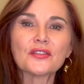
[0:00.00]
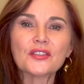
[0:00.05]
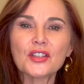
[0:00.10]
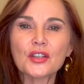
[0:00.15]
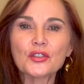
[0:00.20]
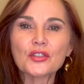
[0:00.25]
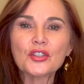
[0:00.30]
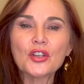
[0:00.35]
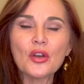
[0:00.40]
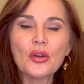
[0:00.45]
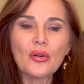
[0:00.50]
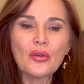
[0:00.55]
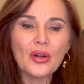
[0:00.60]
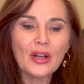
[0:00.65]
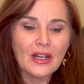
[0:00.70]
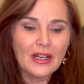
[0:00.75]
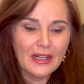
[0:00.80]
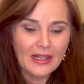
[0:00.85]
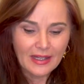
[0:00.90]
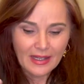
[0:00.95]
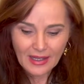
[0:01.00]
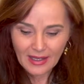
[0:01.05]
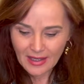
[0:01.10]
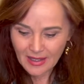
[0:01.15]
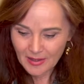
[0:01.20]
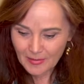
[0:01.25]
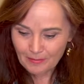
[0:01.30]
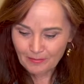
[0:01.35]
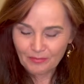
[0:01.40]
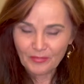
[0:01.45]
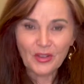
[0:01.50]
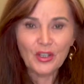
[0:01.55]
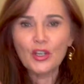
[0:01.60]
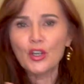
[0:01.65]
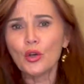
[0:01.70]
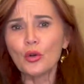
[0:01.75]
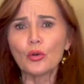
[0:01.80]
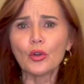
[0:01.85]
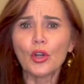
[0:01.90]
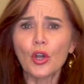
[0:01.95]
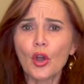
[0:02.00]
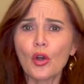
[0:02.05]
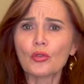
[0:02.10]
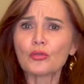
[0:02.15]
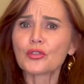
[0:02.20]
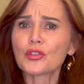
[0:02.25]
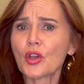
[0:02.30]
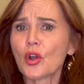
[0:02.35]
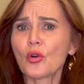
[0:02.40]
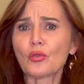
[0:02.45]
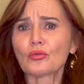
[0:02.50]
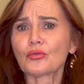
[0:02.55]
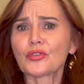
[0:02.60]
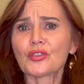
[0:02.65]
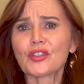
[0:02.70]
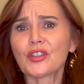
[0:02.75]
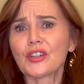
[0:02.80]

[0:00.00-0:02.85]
There's no no-go zones